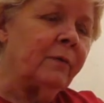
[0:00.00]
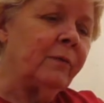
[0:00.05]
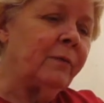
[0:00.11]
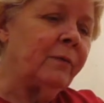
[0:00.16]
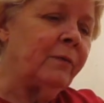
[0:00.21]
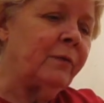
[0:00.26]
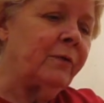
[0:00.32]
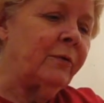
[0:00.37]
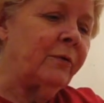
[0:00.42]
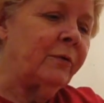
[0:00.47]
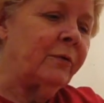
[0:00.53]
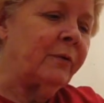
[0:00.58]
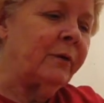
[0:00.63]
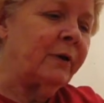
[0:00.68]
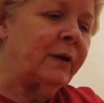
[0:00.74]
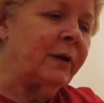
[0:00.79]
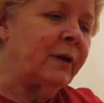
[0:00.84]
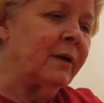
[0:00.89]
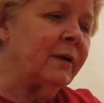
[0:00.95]

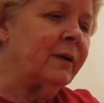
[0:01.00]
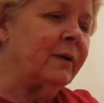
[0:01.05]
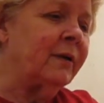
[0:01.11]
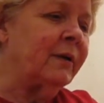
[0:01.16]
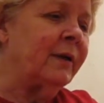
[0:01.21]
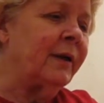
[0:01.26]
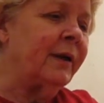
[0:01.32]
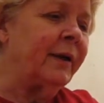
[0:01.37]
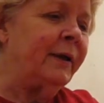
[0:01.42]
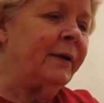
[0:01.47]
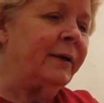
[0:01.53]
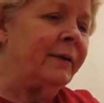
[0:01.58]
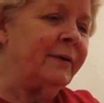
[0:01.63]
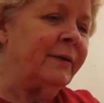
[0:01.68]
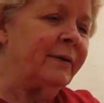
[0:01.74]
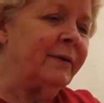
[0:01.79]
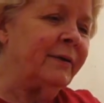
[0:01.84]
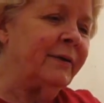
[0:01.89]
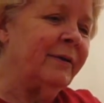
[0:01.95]
fraternity. And